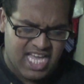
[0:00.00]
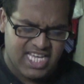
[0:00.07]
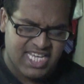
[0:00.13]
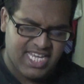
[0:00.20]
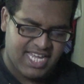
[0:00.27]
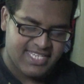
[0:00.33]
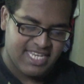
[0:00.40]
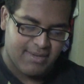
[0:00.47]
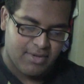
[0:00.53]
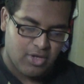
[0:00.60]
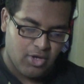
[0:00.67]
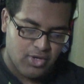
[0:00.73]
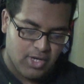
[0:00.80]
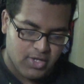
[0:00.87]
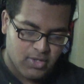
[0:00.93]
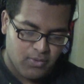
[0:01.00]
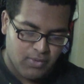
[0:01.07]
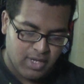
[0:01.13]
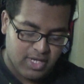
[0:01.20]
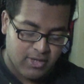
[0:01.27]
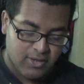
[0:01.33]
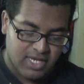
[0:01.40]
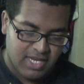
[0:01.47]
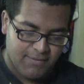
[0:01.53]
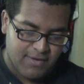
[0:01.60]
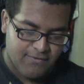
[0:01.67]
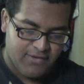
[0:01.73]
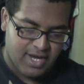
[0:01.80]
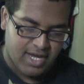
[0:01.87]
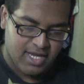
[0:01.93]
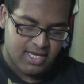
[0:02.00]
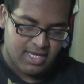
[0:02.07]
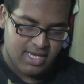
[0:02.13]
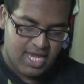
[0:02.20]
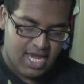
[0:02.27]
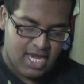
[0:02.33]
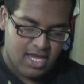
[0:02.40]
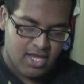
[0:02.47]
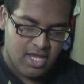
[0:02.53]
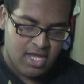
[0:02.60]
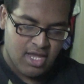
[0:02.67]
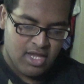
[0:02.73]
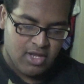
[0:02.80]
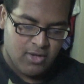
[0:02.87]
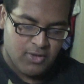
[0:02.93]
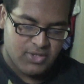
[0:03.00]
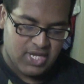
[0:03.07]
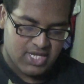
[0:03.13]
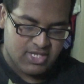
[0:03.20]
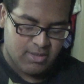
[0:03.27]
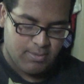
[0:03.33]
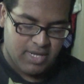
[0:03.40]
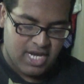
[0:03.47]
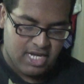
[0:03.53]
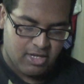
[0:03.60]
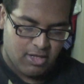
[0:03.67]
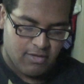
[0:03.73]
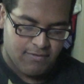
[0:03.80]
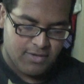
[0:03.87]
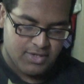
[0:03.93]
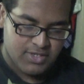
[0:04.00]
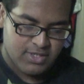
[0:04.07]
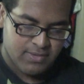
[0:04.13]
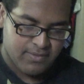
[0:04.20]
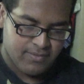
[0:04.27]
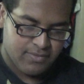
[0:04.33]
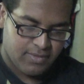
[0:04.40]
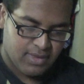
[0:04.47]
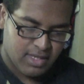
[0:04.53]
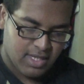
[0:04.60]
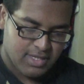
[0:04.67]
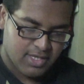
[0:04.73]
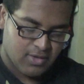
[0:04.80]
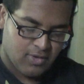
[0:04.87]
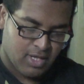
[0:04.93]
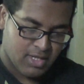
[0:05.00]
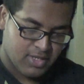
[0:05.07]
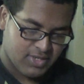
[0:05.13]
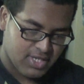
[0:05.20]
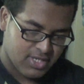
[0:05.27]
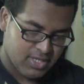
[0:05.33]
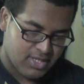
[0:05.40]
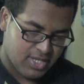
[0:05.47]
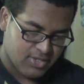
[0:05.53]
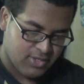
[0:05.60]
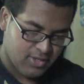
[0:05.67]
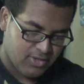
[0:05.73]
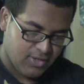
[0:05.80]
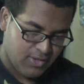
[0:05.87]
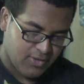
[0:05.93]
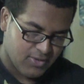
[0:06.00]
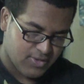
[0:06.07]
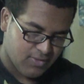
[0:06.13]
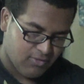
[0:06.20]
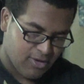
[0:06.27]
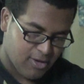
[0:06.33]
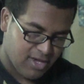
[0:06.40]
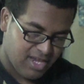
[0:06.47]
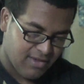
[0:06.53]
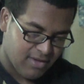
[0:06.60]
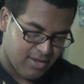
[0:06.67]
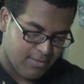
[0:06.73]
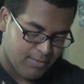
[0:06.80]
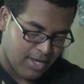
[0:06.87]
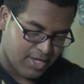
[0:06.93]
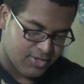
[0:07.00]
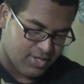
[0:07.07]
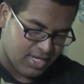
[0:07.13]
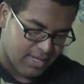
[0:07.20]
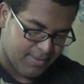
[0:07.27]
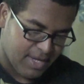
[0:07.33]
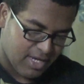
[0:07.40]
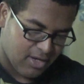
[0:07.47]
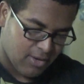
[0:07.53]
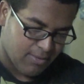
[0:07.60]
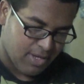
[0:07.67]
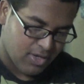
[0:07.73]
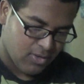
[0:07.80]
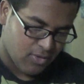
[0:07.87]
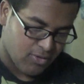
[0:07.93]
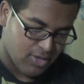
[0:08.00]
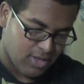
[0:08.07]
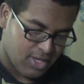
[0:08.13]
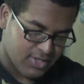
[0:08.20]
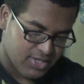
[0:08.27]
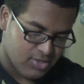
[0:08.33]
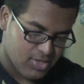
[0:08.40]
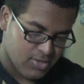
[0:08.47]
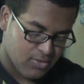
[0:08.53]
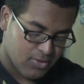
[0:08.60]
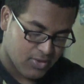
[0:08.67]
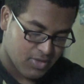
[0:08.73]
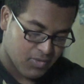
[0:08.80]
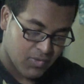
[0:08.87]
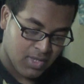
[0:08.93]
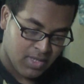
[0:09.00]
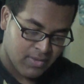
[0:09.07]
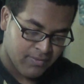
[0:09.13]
damn it! Who knows? We could even find who's actually behind all of this. And then Koala says, "That's good news. We managed to get back our men who were lost in Dressrosa as well."